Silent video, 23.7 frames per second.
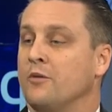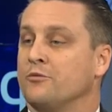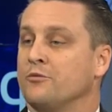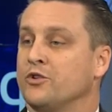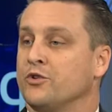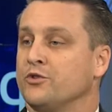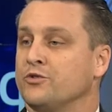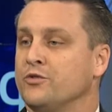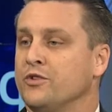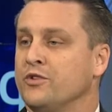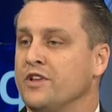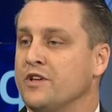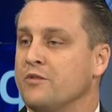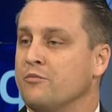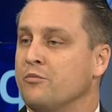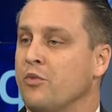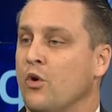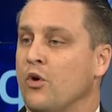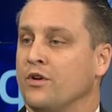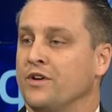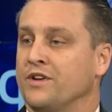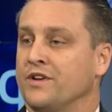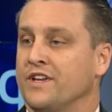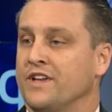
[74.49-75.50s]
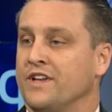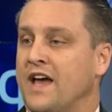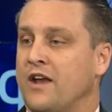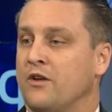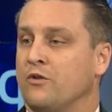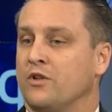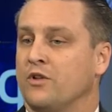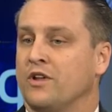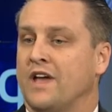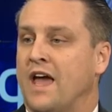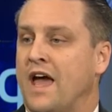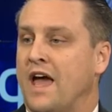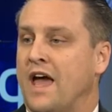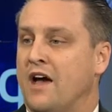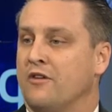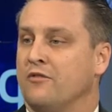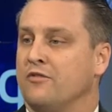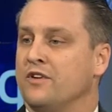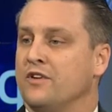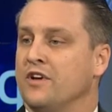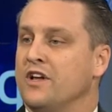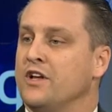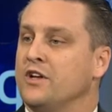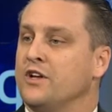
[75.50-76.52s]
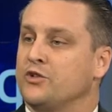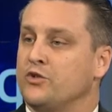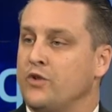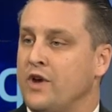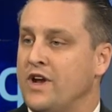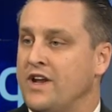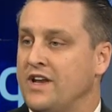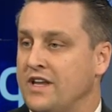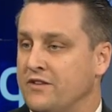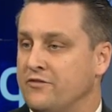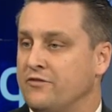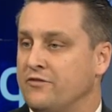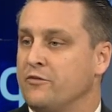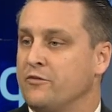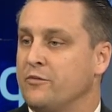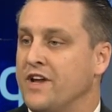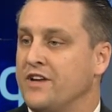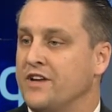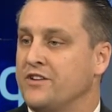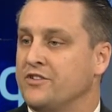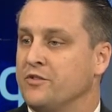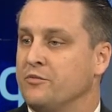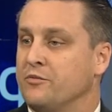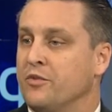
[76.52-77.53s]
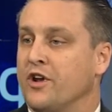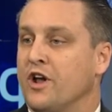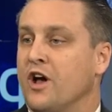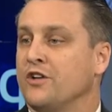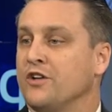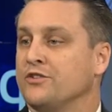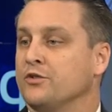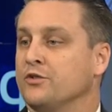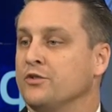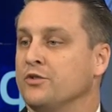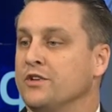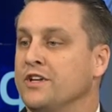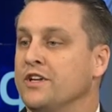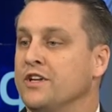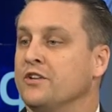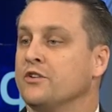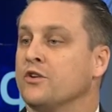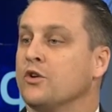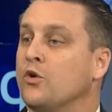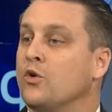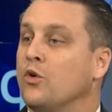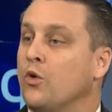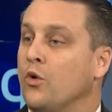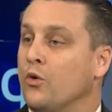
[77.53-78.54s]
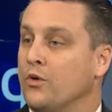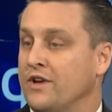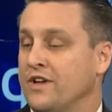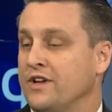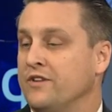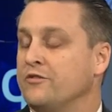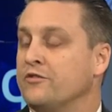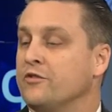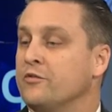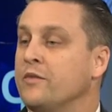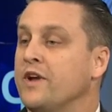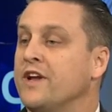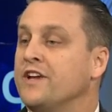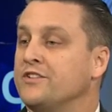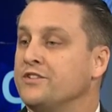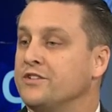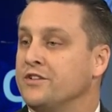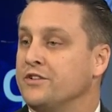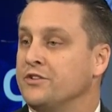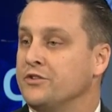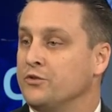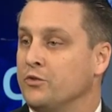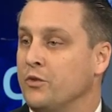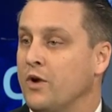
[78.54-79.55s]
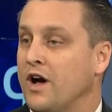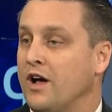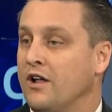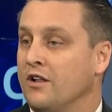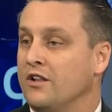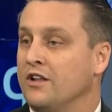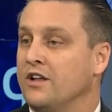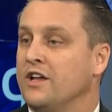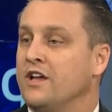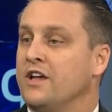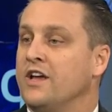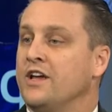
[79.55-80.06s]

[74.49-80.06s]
So it's really important to not only have trading information, but also dealer quote information as well.